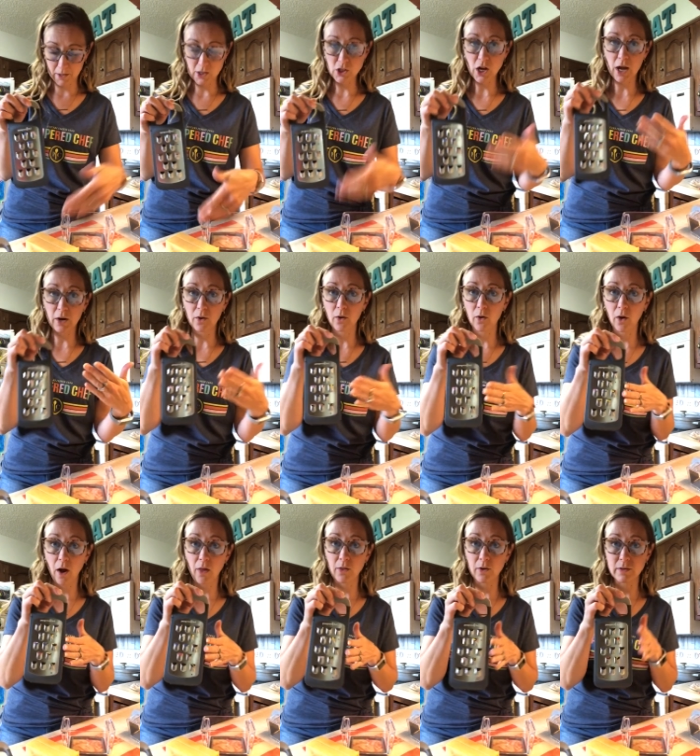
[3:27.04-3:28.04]
cheddar
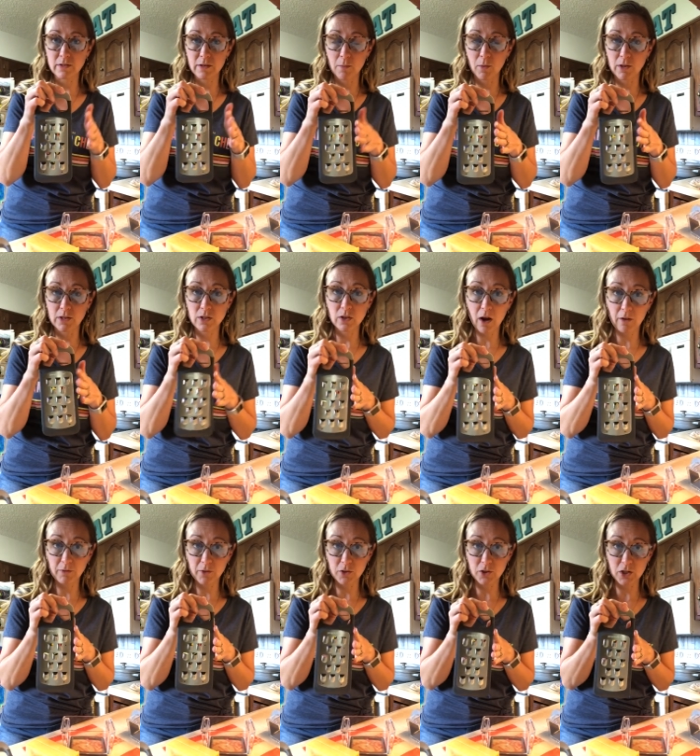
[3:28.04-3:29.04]
or other somewhat
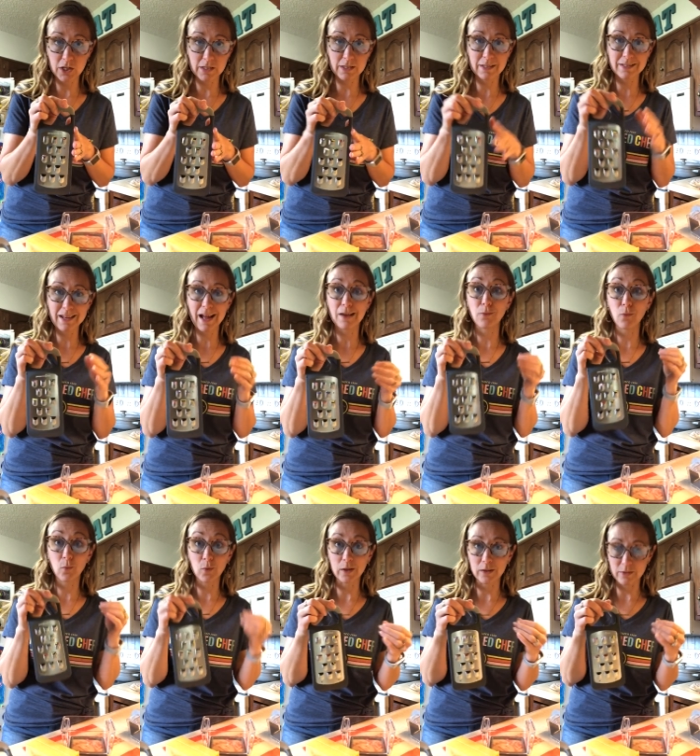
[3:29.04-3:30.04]
softer cheeses, not
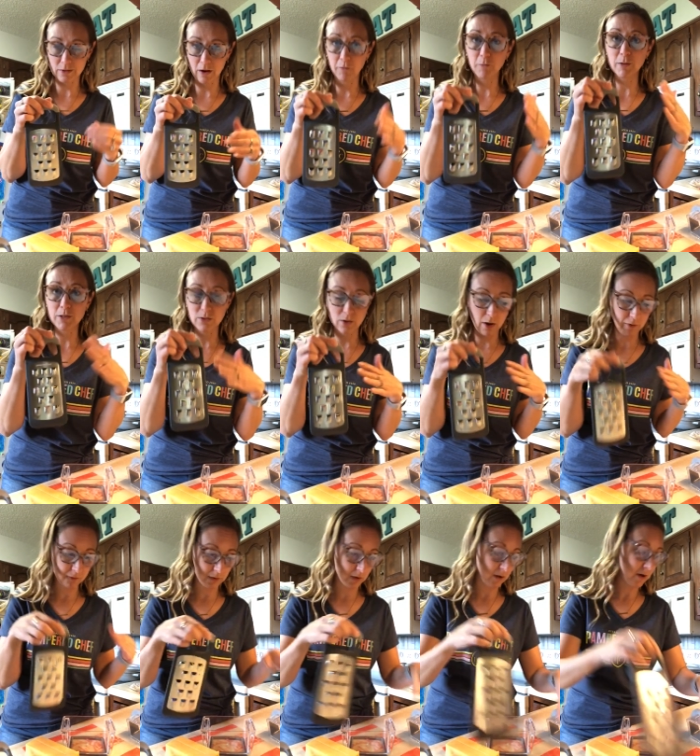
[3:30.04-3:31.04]
real soft, but
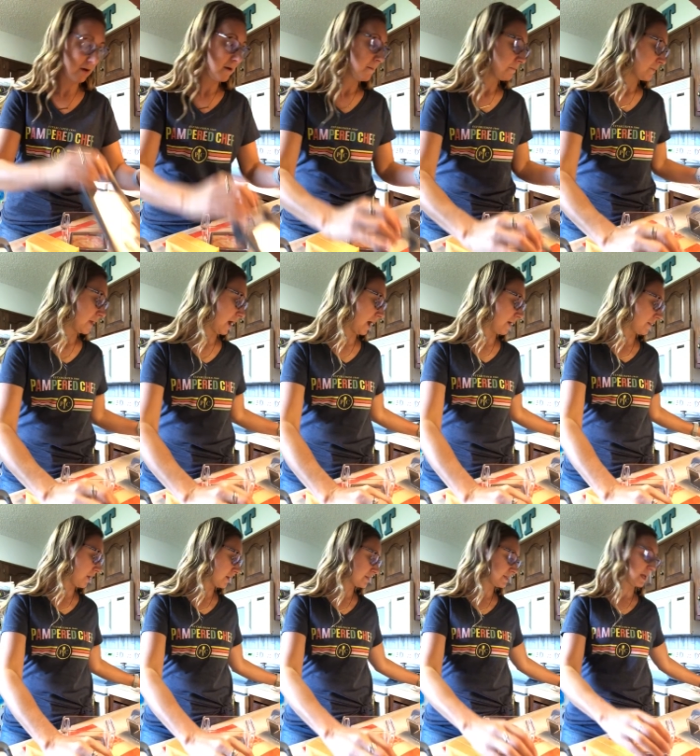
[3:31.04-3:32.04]
softer.
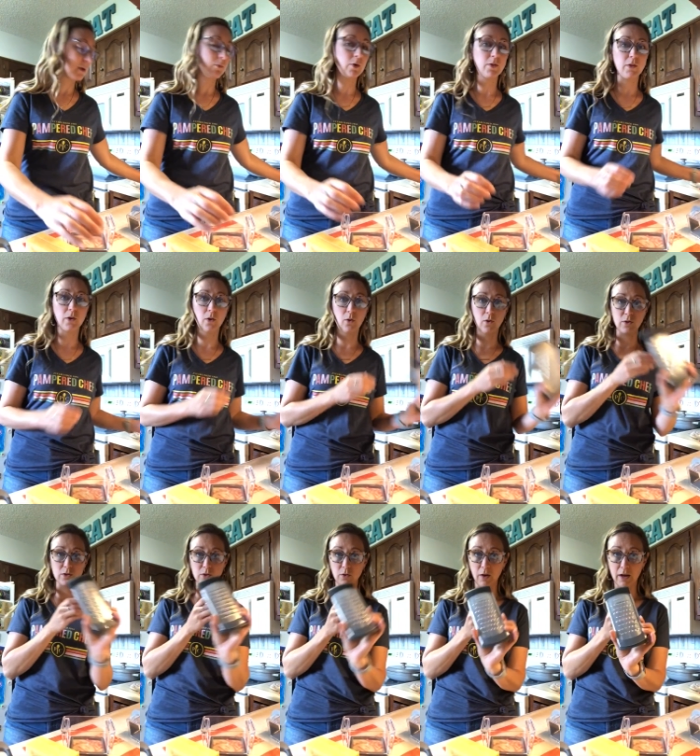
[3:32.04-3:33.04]
And same with the
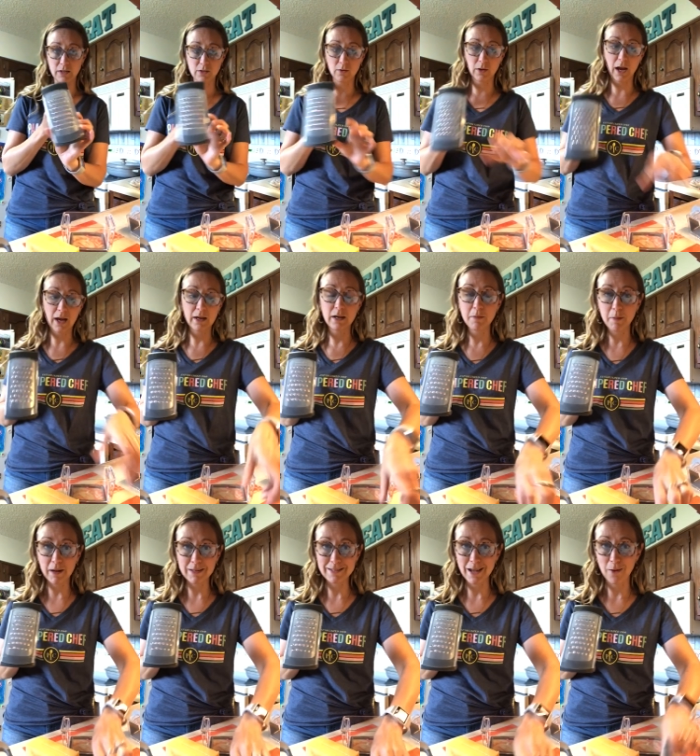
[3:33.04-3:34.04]
coarse grate. So it kind of
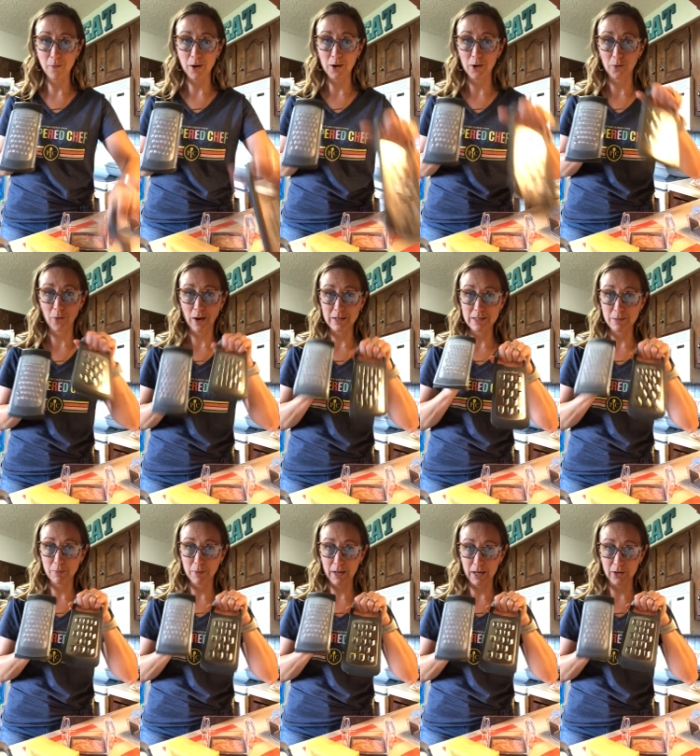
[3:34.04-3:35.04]
depends on what your
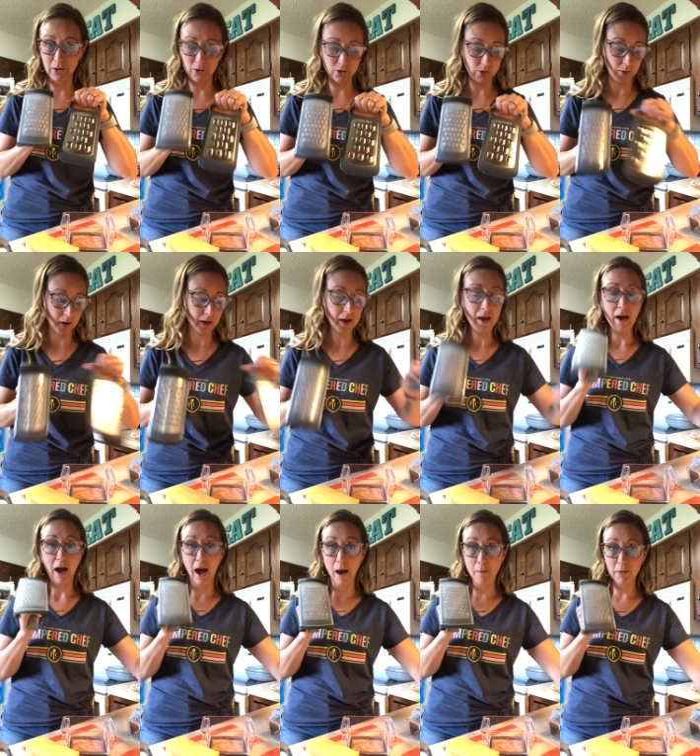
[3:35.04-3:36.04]
recipe you're doing.
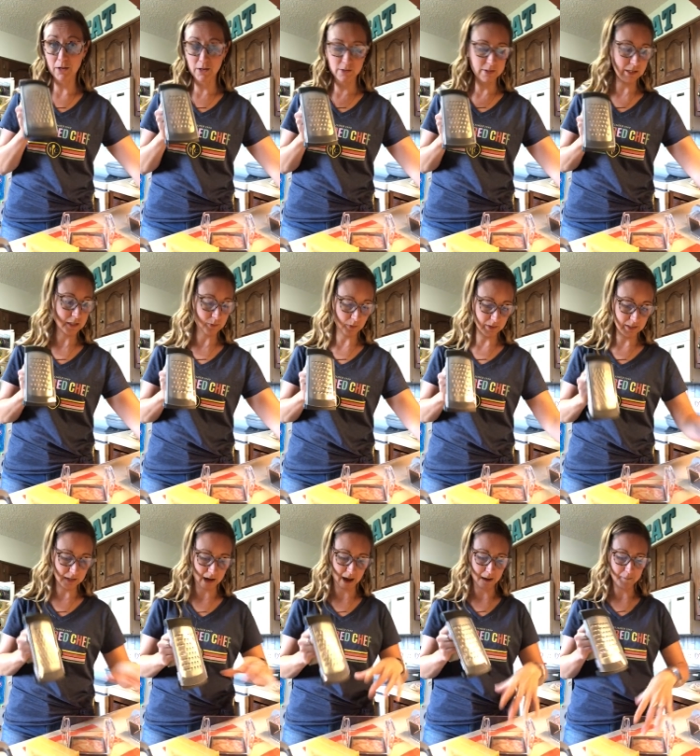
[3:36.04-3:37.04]
I'm gonna use this one
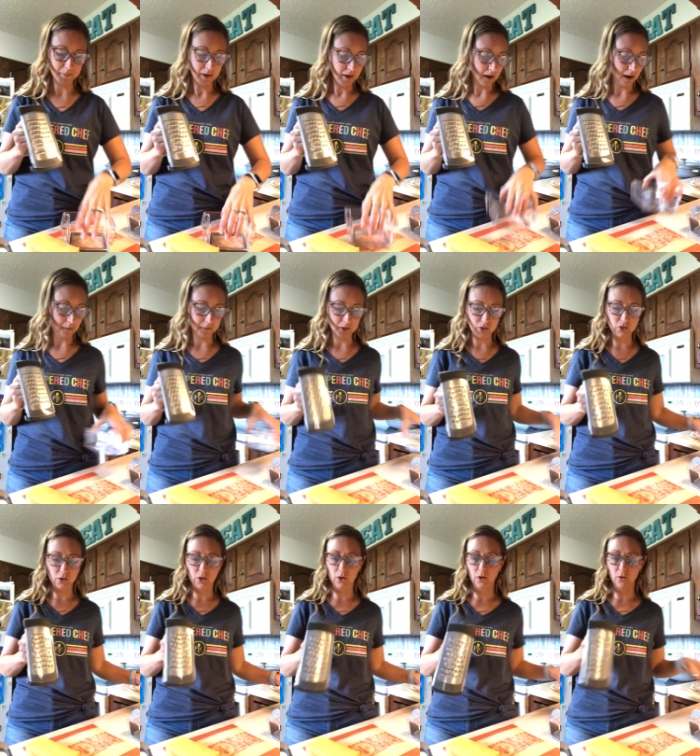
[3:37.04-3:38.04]
today. I'm gonna show
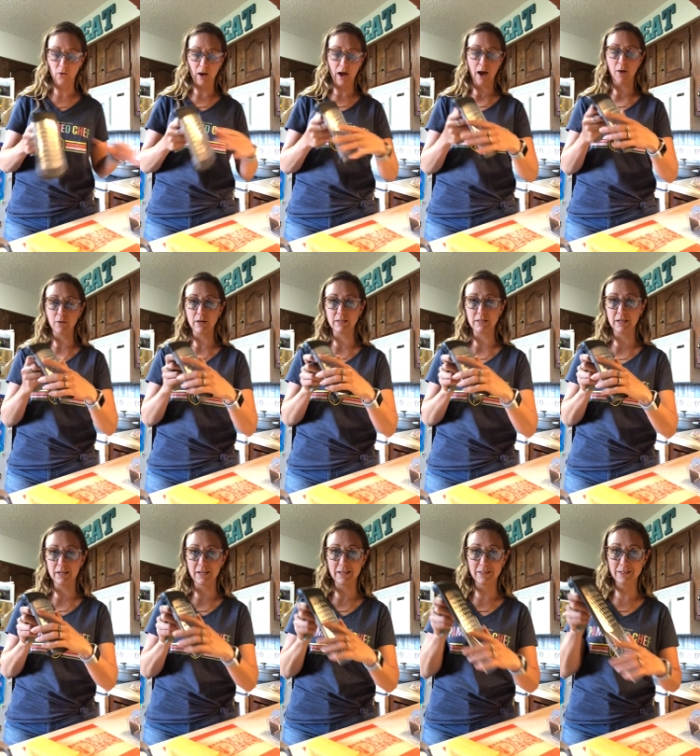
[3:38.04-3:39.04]
you how easy
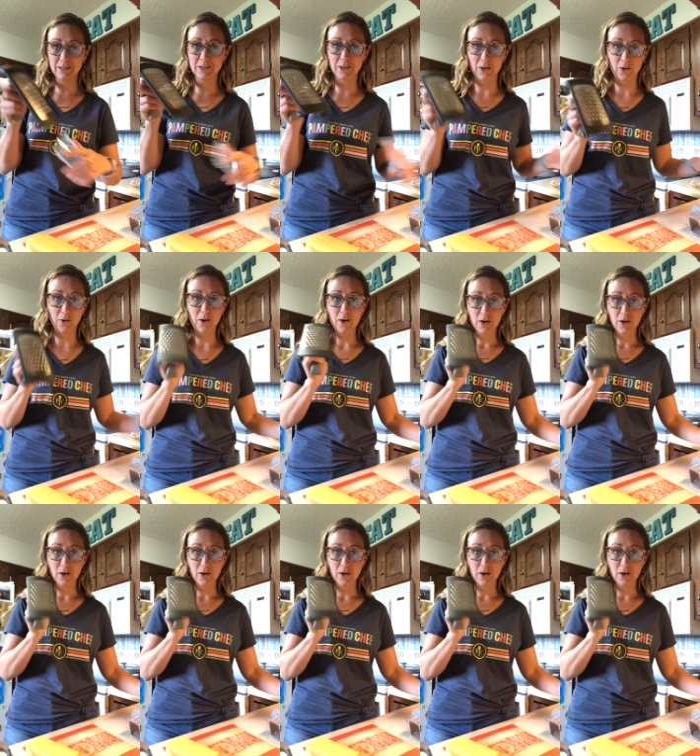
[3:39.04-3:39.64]
it is to do.